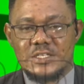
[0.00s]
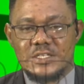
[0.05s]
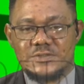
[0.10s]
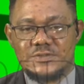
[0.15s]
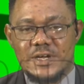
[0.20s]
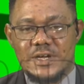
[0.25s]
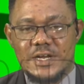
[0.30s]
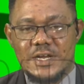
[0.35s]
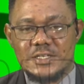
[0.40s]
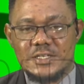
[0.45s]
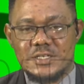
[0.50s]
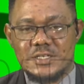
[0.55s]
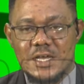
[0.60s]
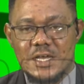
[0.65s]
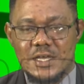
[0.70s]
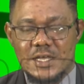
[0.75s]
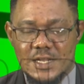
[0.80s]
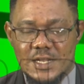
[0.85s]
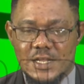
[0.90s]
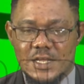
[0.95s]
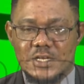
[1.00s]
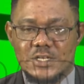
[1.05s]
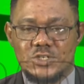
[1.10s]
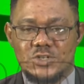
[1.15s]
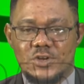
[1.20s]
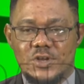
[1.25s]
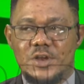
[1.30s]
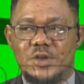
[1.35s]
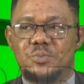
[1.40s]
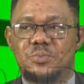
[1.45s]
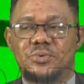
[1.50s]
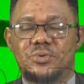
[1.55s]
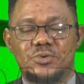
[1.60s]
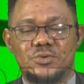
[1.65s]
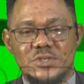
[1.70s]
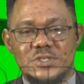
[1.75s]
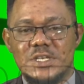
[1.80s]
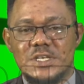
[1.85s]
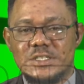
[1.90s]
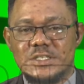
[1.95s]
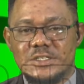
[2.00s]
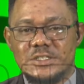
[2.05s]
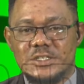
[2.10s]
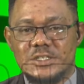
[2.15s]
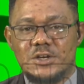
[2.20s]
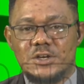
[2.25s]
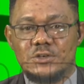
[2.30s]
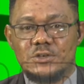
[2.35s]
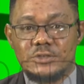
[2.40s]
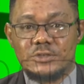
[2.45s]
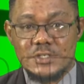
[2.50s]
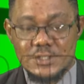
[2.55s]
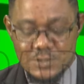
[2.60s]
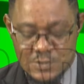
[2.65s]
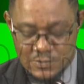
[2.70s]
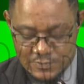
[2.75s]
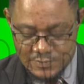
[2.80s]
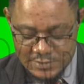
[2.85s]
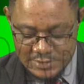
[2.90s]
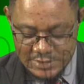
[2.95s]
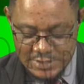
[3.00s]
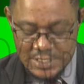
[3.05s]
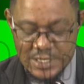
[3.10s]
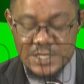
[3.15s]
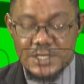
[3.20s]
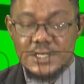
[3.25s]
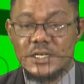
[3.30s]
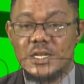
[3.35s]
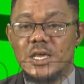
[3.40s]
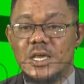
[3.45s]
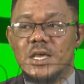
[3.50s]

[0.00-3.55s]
far as uh, electionary process in the country is concerned.